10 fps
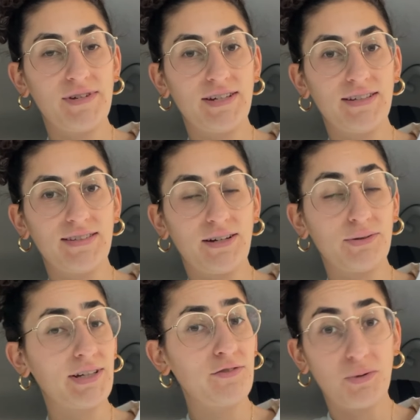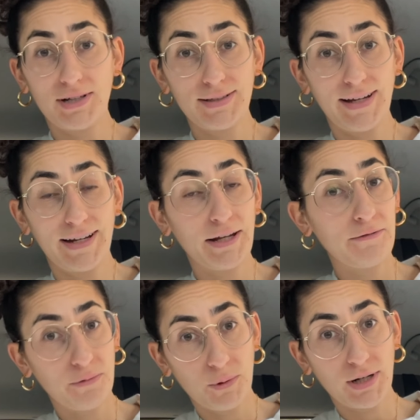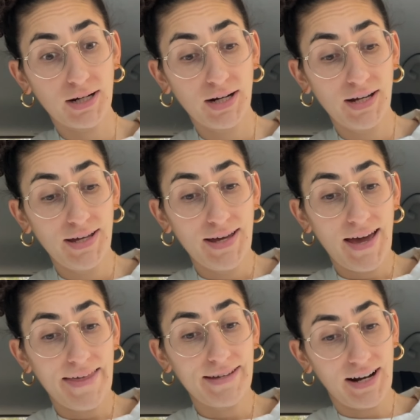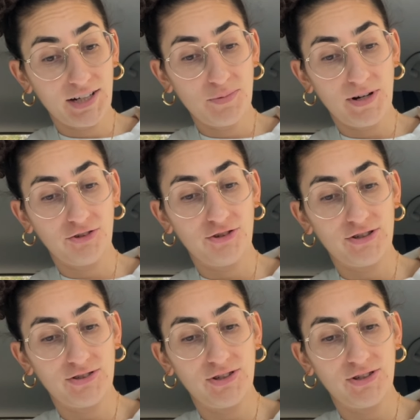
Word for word: because I only have one client at four and then acupuncture.